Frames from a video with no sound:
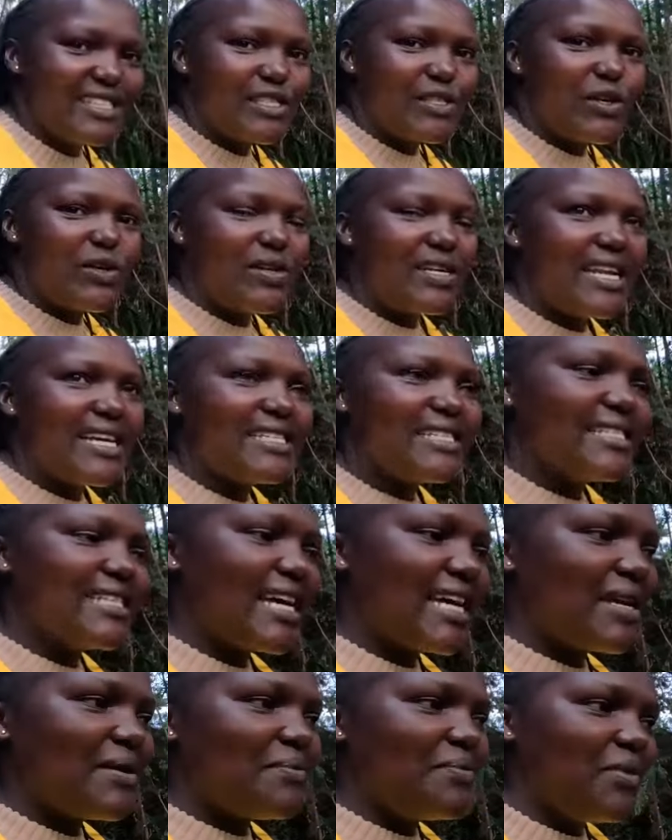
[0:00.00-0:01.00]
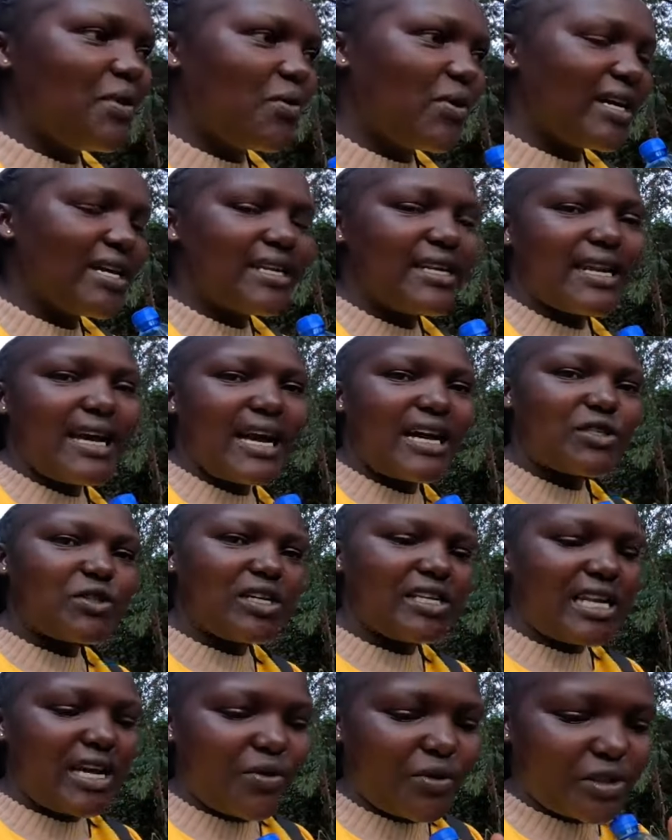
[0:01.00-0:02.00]
So last time when
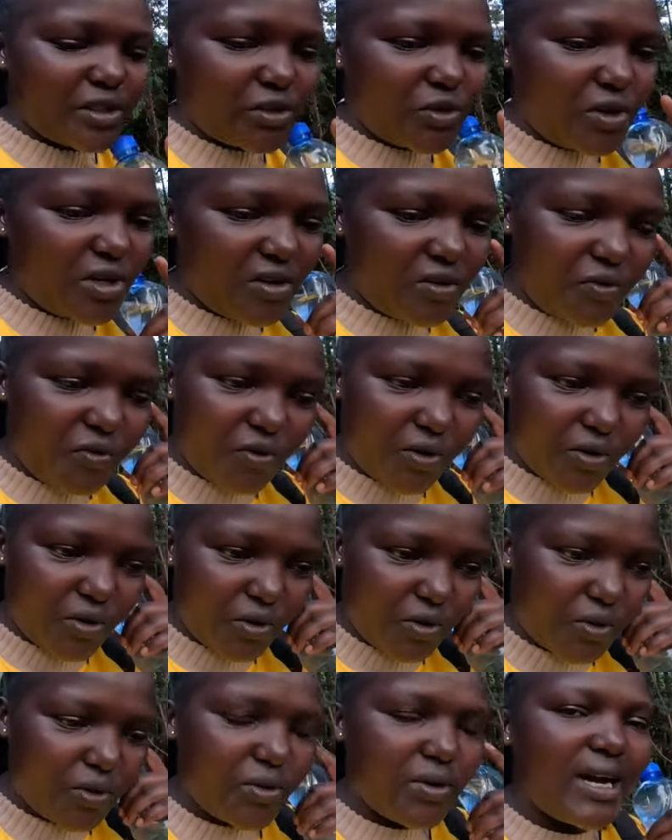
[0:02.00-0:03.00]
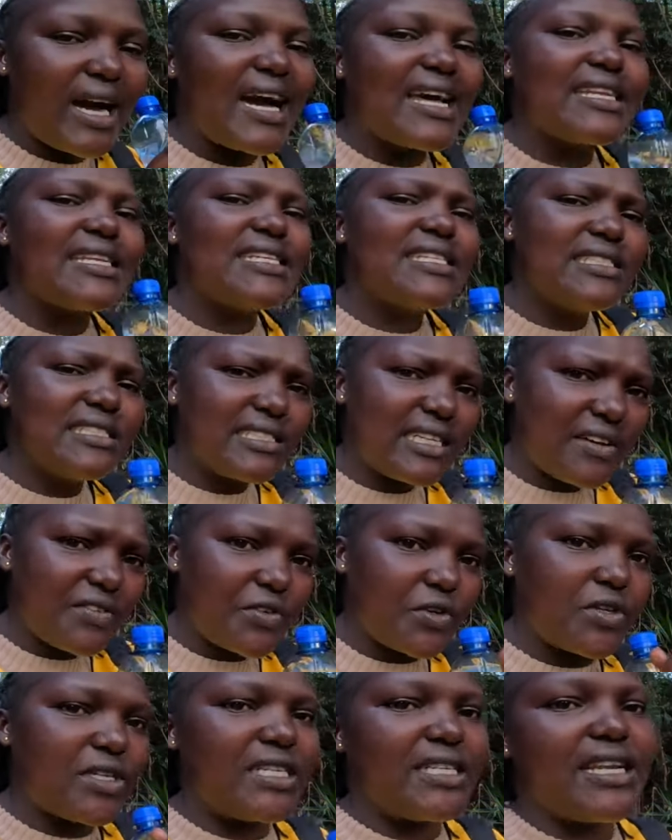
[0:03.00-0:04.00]
actually I was going for an
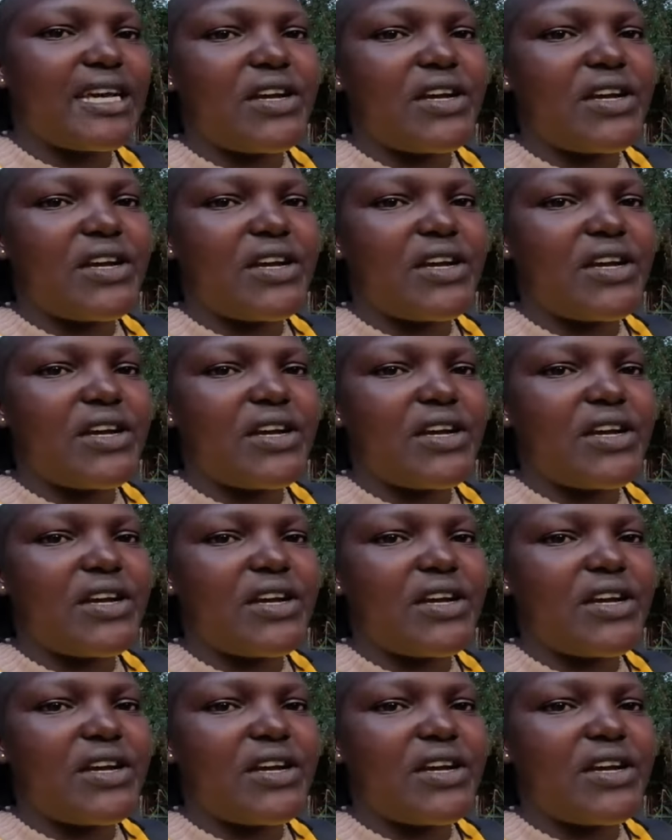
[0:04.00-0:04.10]
interview in